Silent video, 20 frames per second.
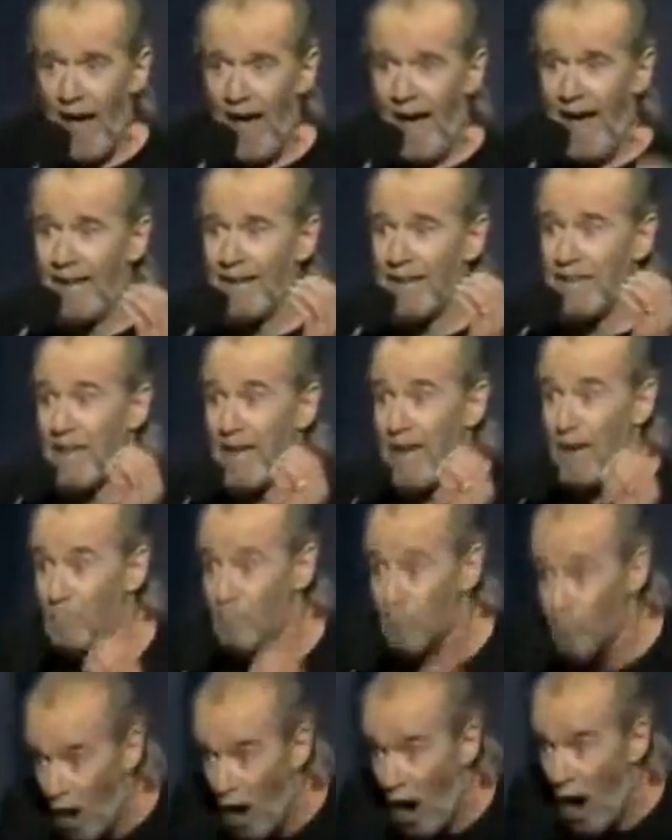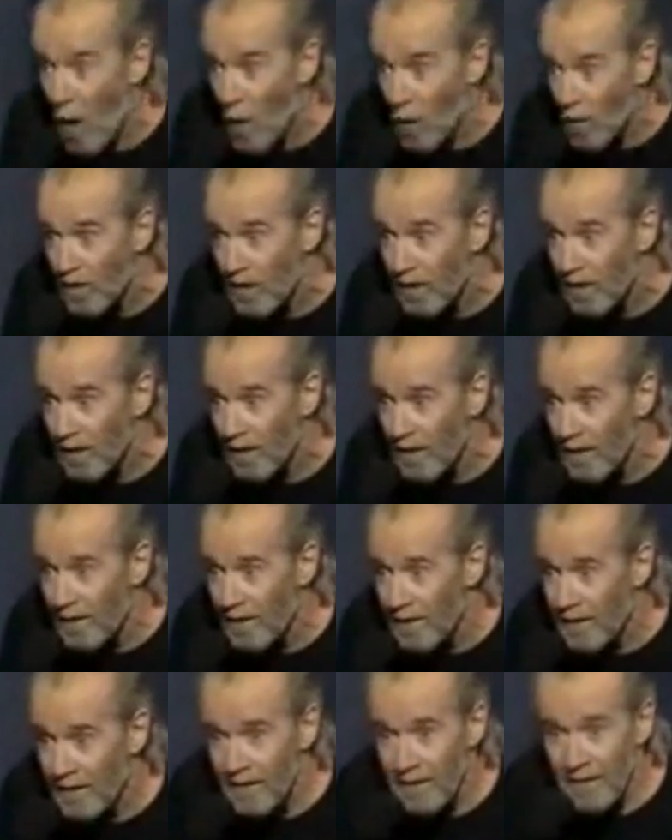And they're broke.
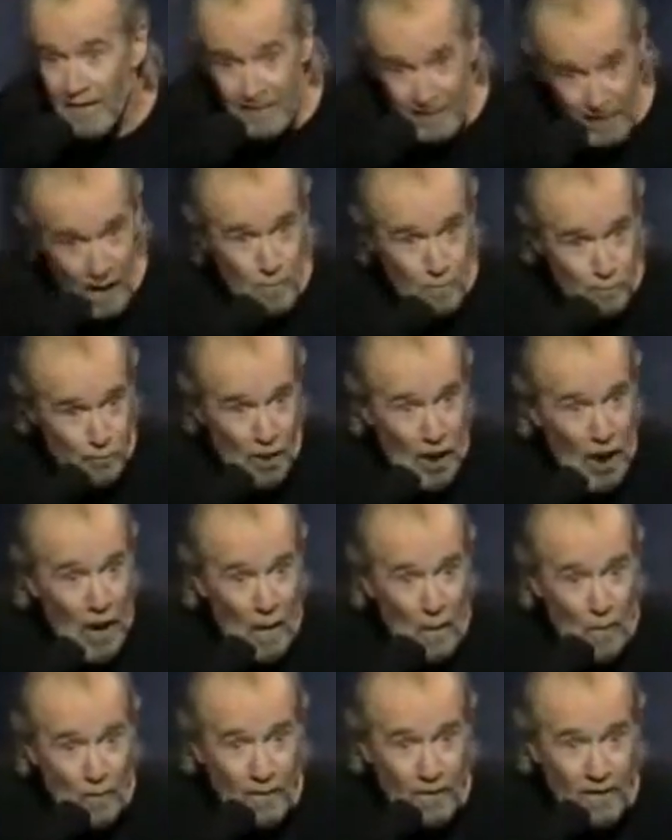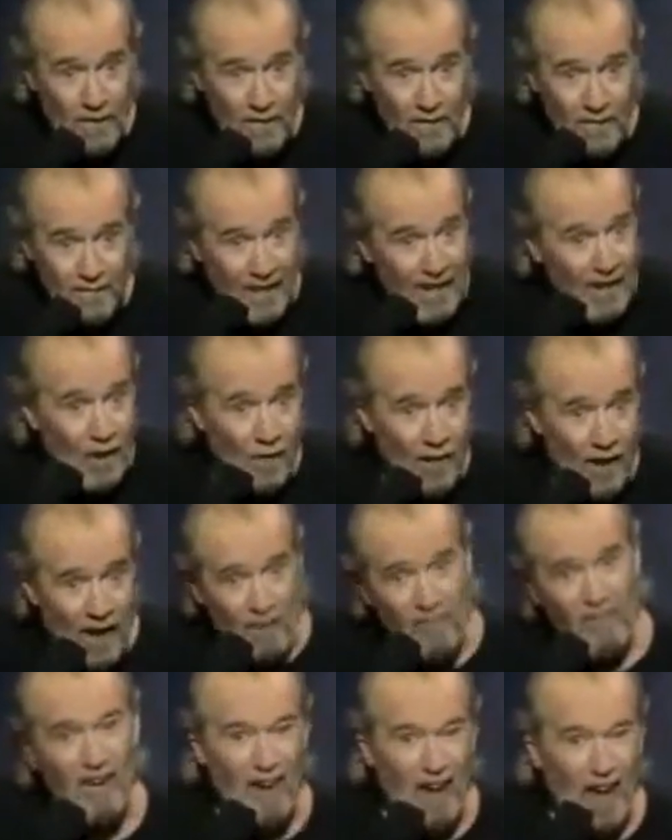They're broke. They don't
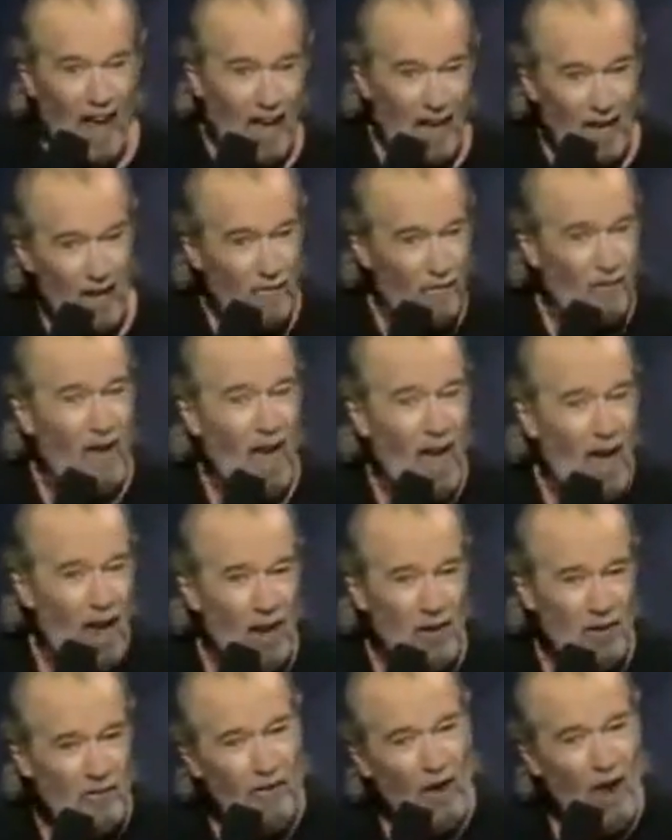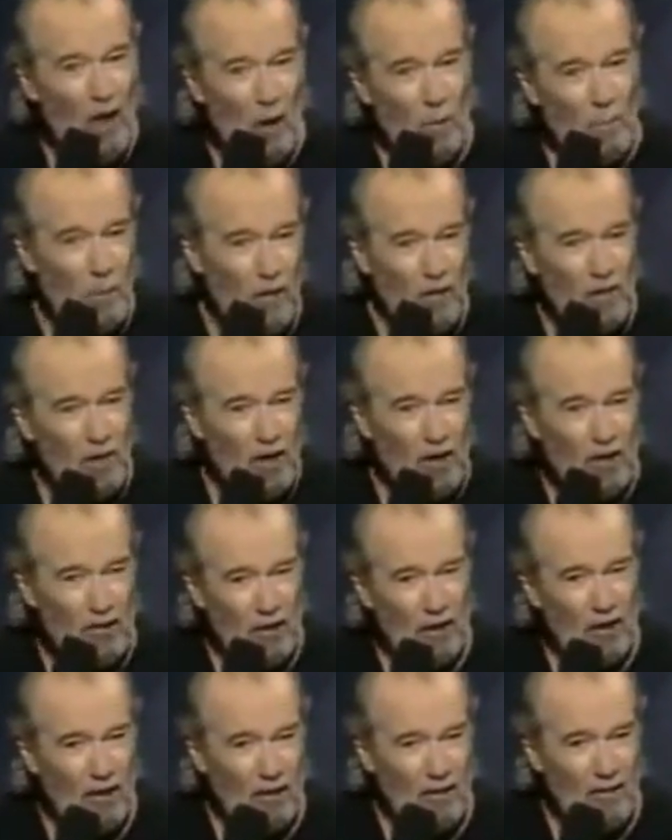have a negative cash flow
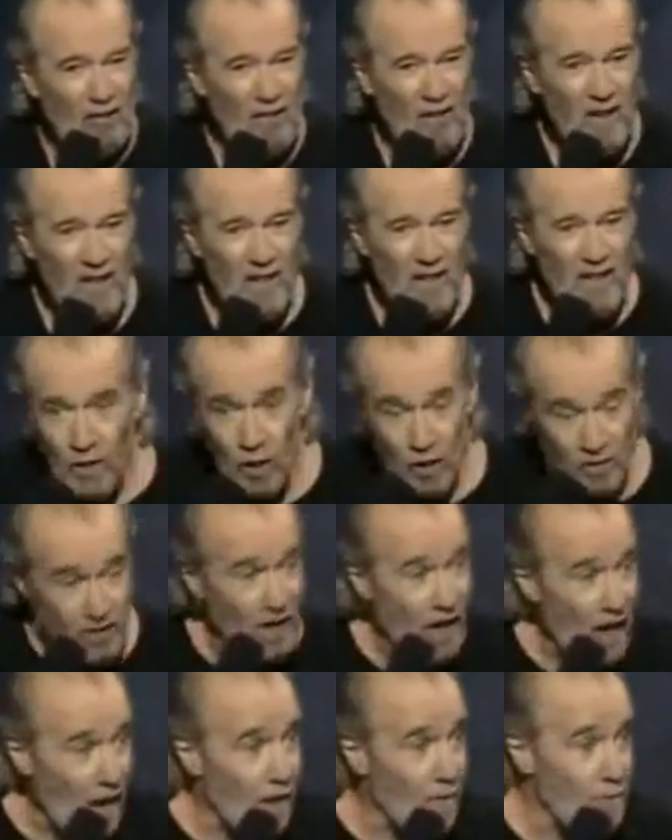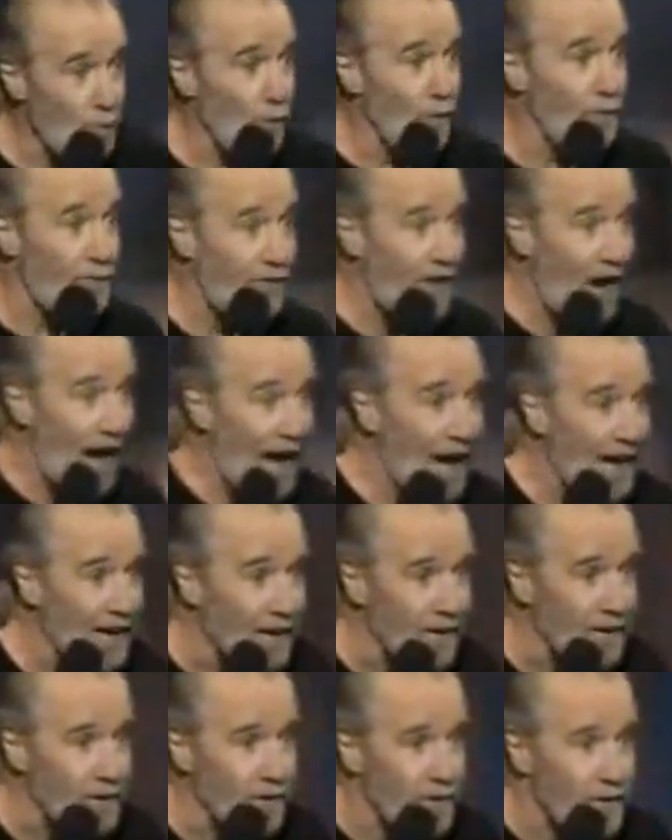position because a lot of them were
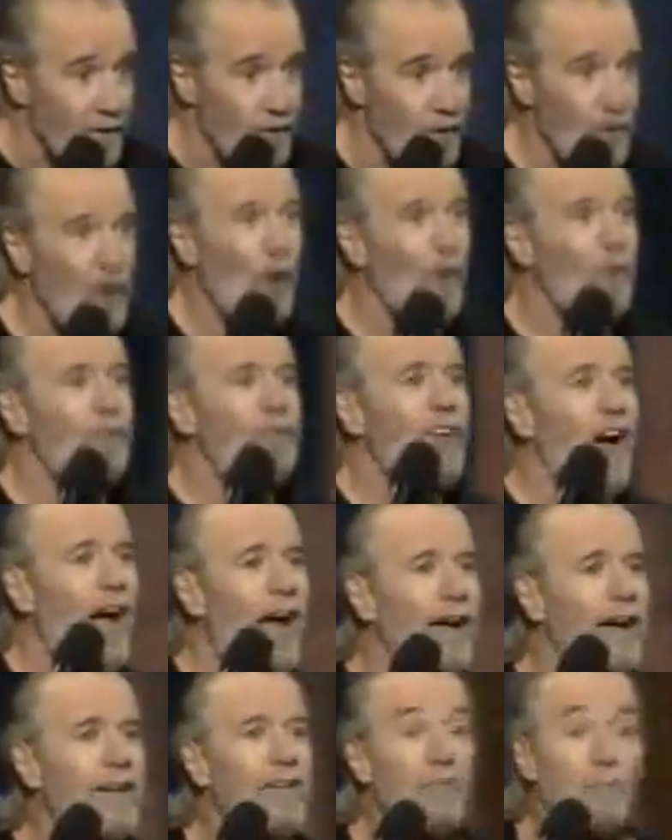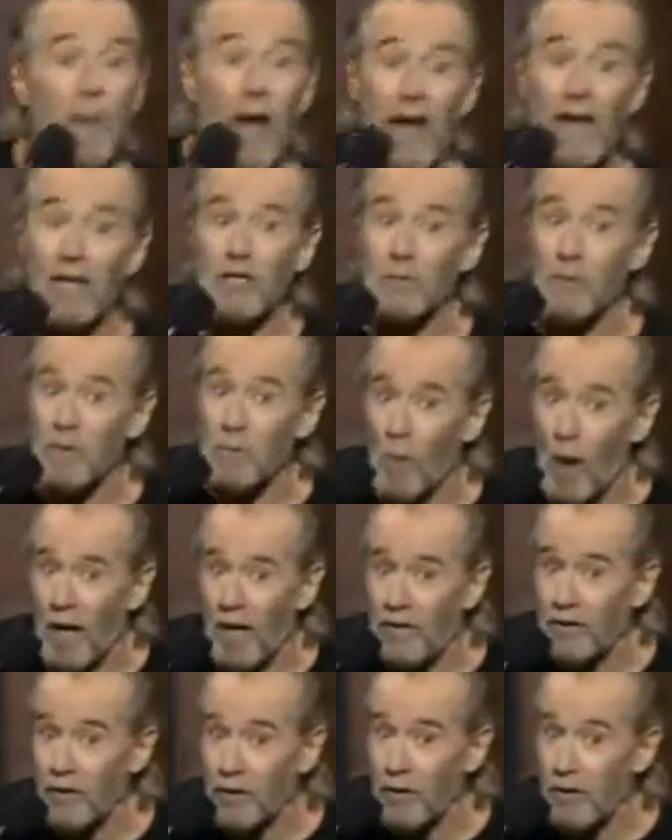fired. You know, fired. Management
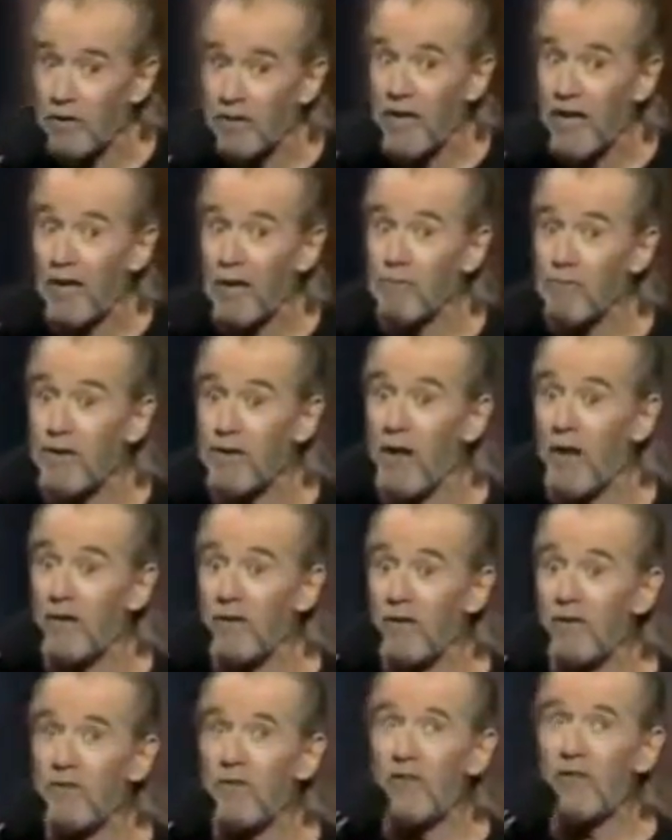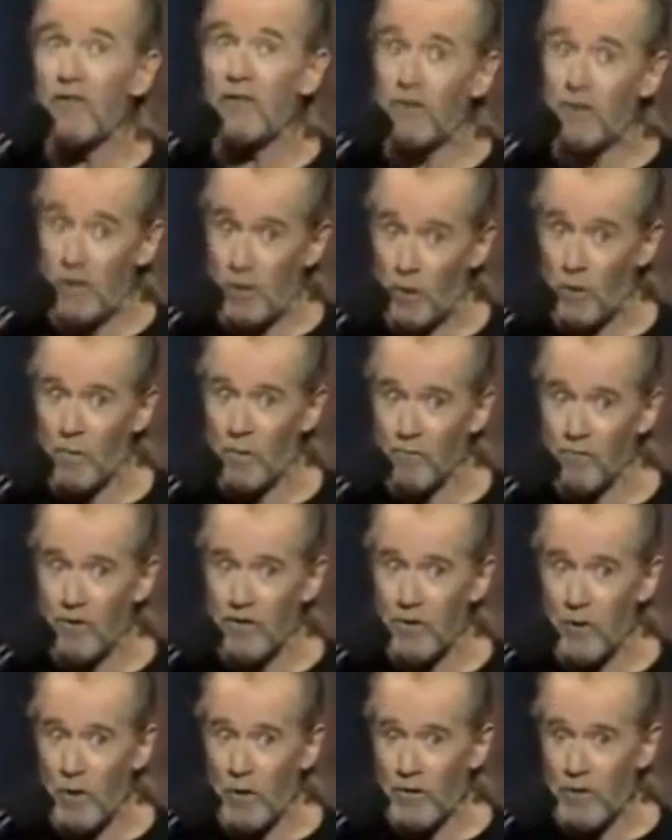wanted to curtail redundancies in the human
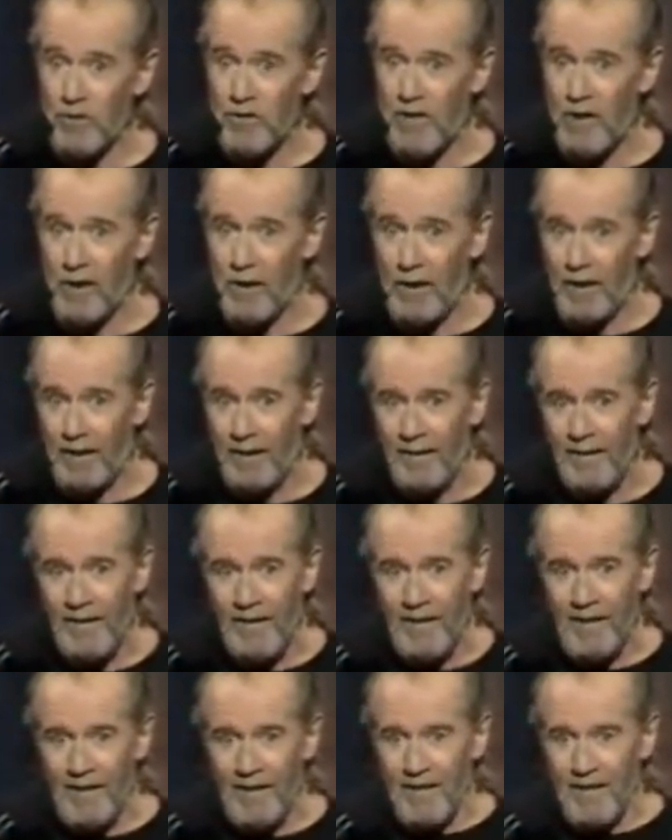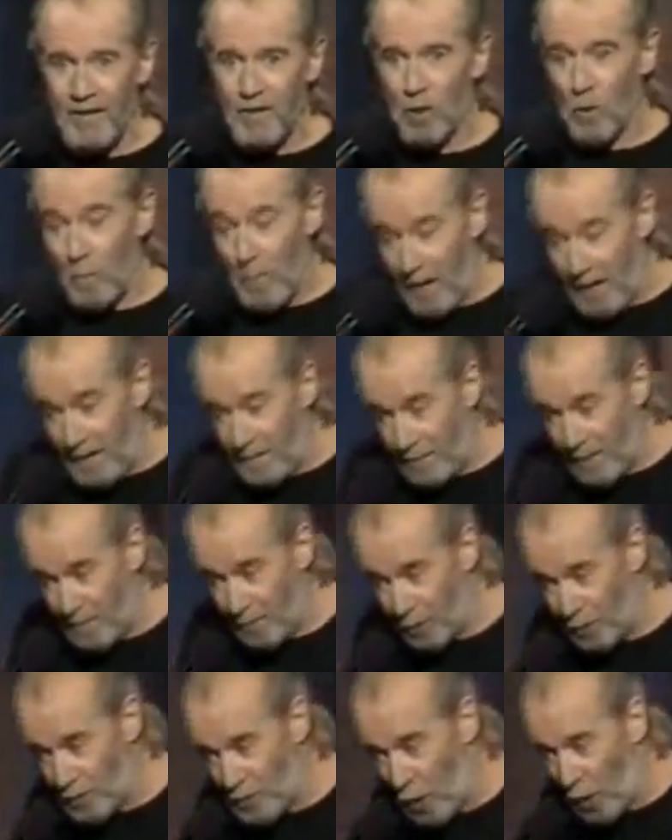resources area. So many
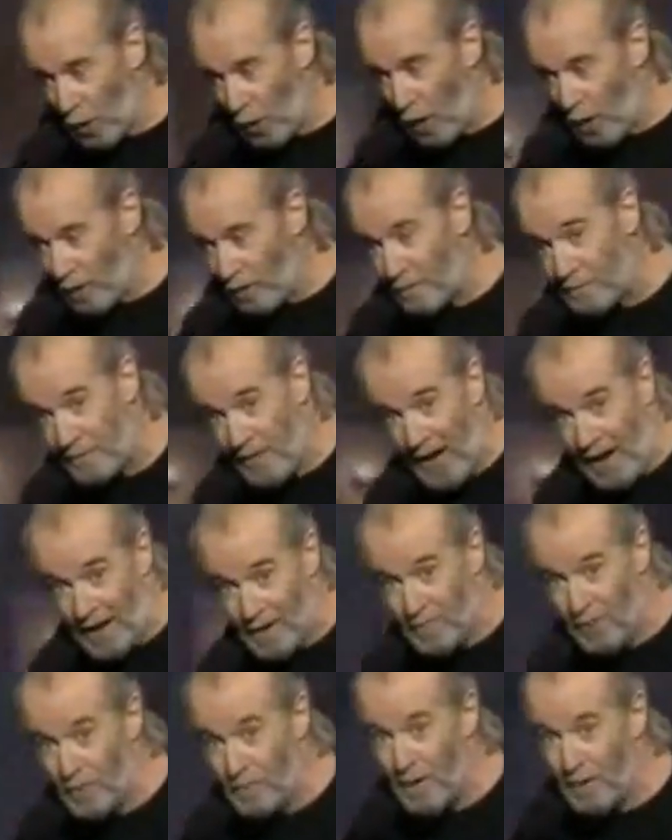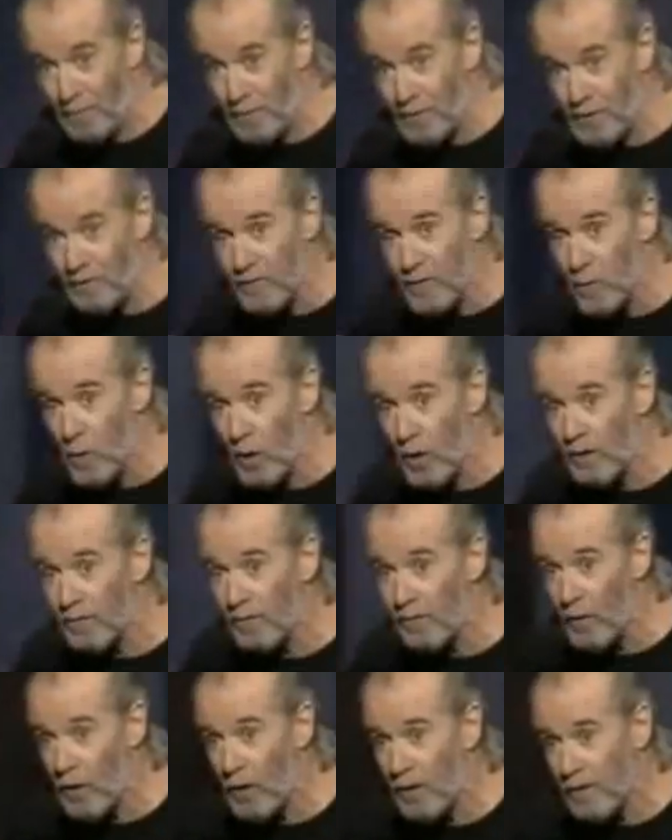people are no longer viable members of the
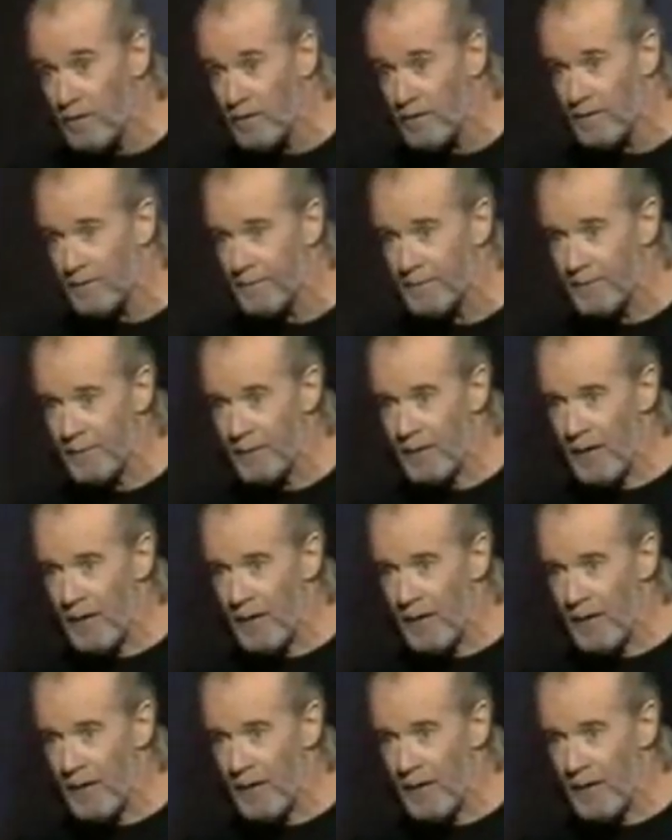workforce.